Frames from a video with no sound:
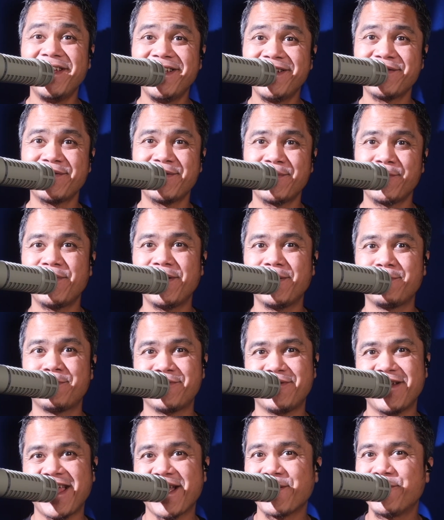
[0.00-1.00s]
is the real
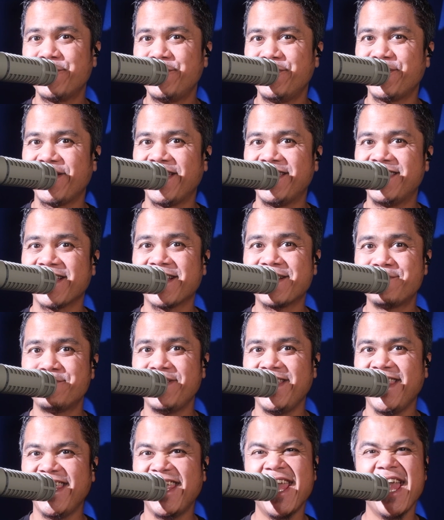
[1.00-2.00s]
product owner in the
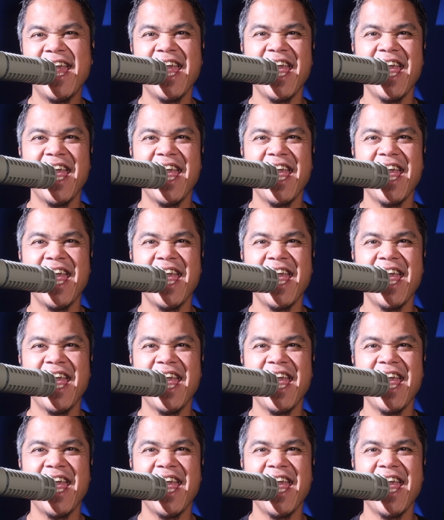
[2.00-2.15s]
company.